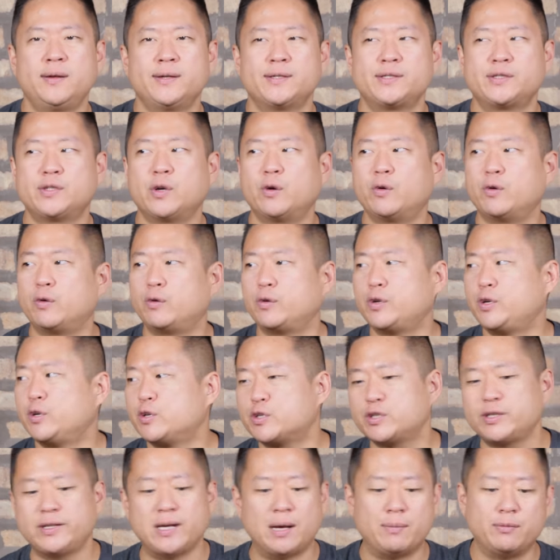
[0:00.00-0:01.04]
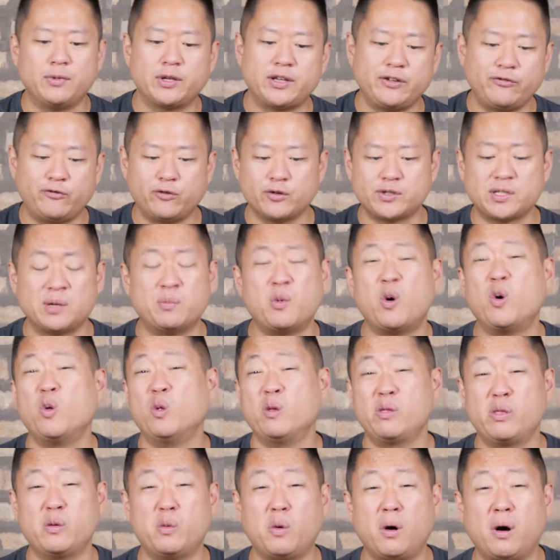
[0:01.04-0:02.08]
So usually I'm looking for some
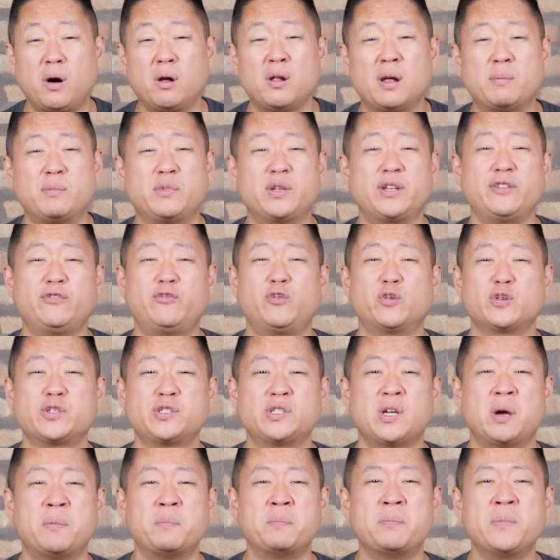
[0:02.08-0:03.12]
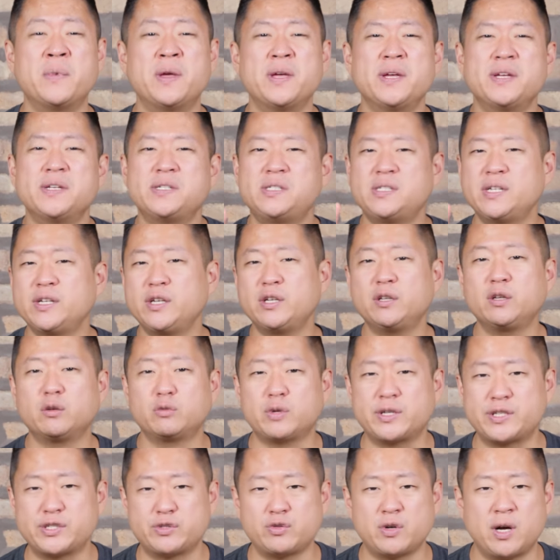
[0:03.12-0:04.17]
hole in the wall. I'm looking for some singular
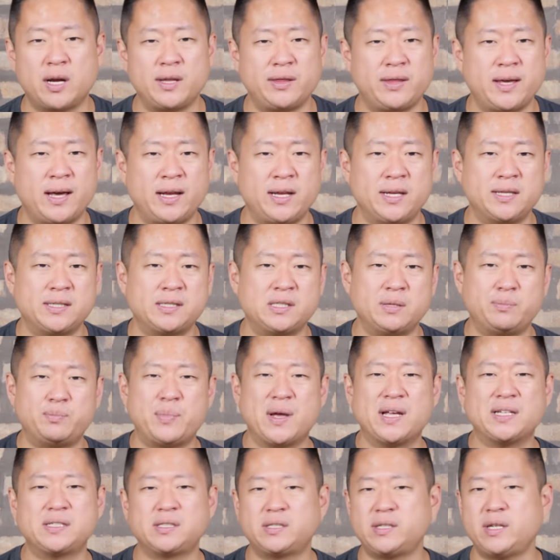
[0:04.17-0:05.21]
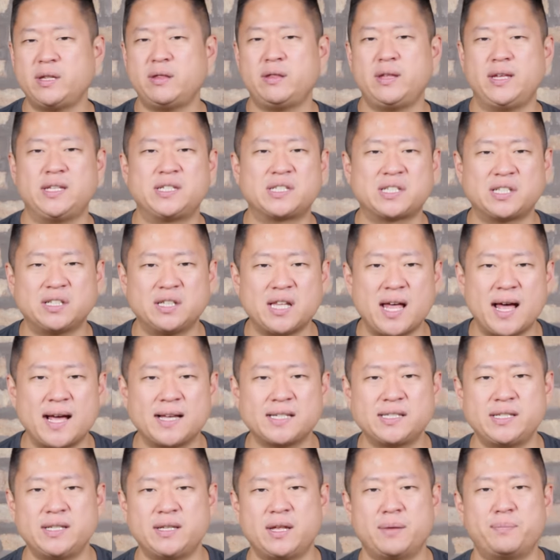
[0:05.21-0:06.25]
restaurant that is the best in its
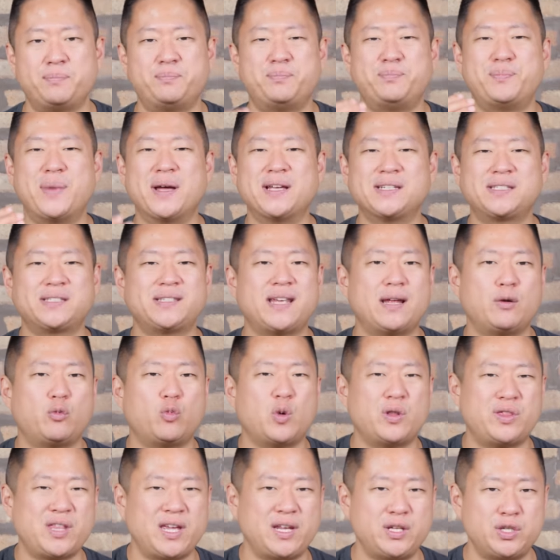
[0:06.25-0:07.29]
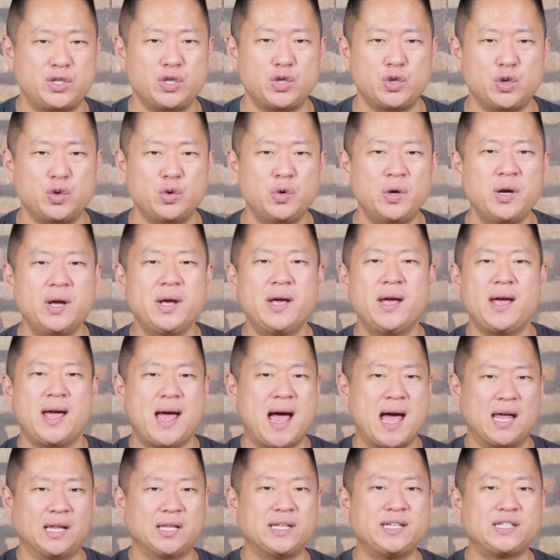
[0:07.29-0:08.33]
class, the best at what they do,
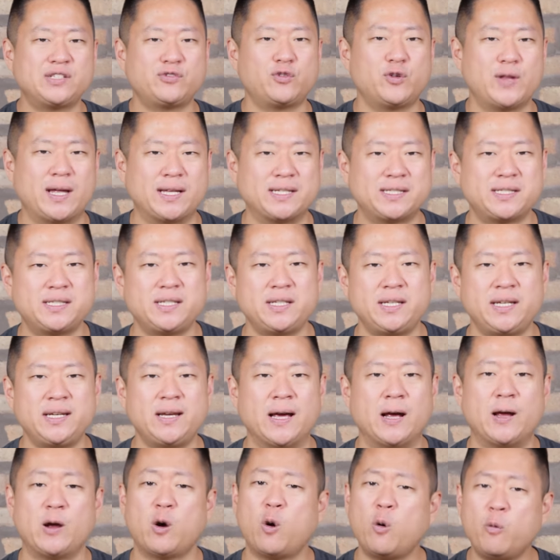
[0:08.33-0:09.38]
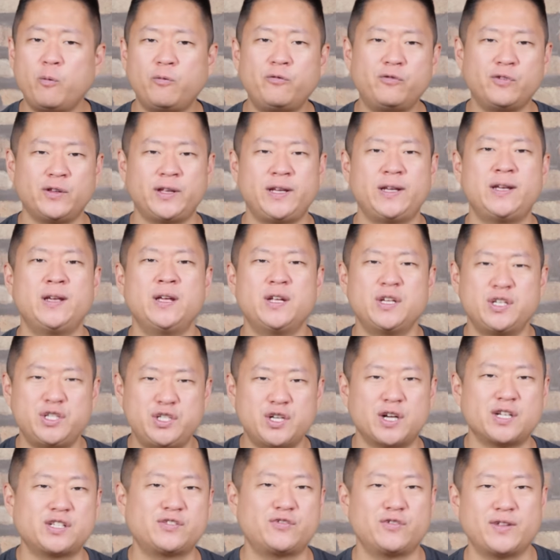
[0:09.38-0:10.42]
at least for that city. I hopefully
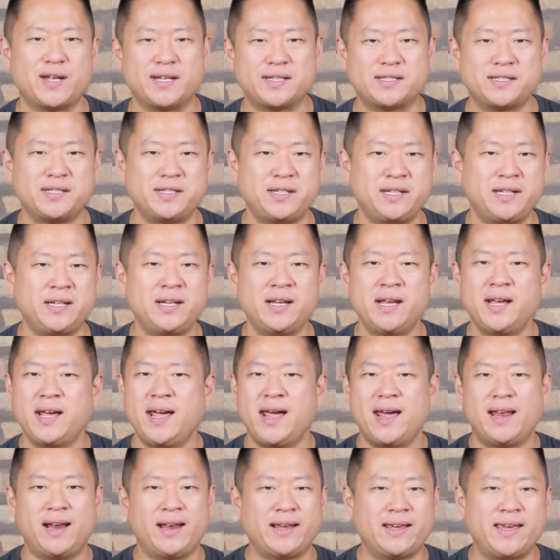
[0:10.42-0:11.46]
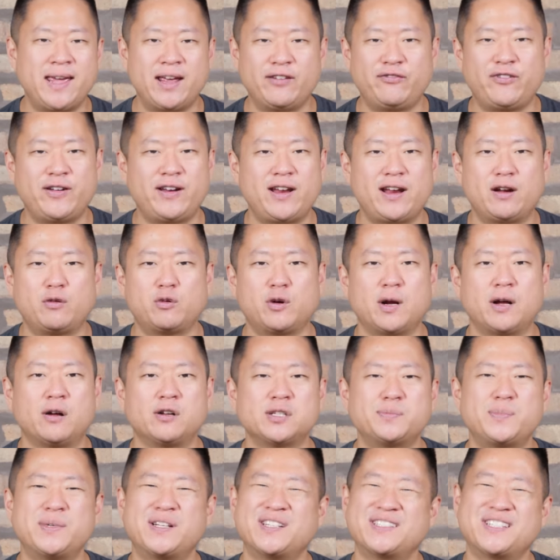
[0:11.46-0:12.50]
just for that city, and I can't find anywhere
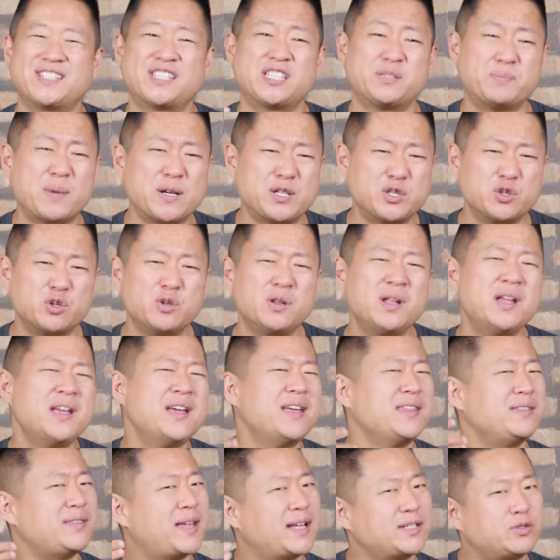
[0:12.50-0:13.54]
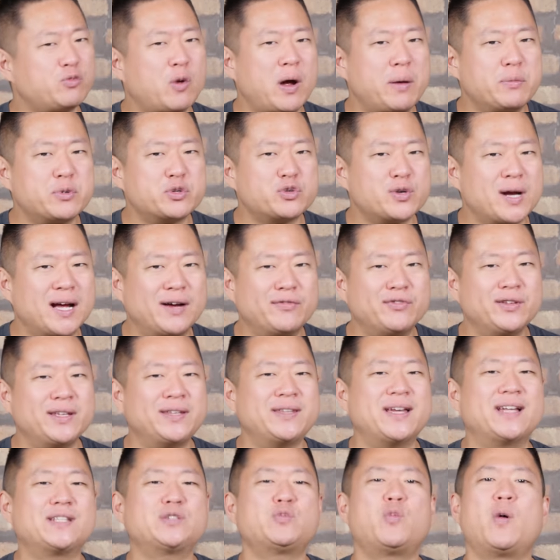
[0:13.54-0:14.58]
else because it's special. That's why I'm
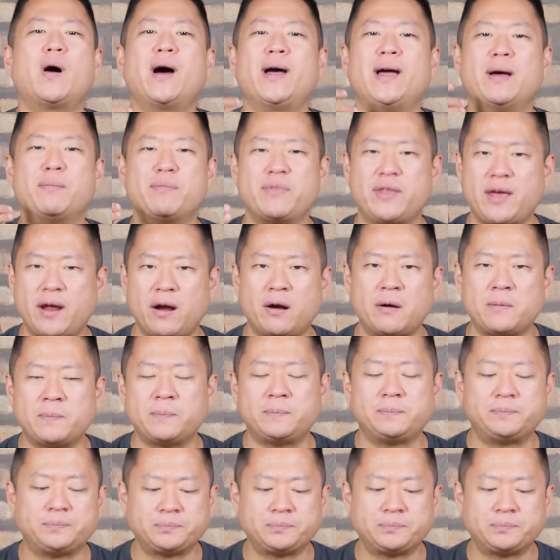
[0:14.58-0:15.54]
traveling. That's why I'm there.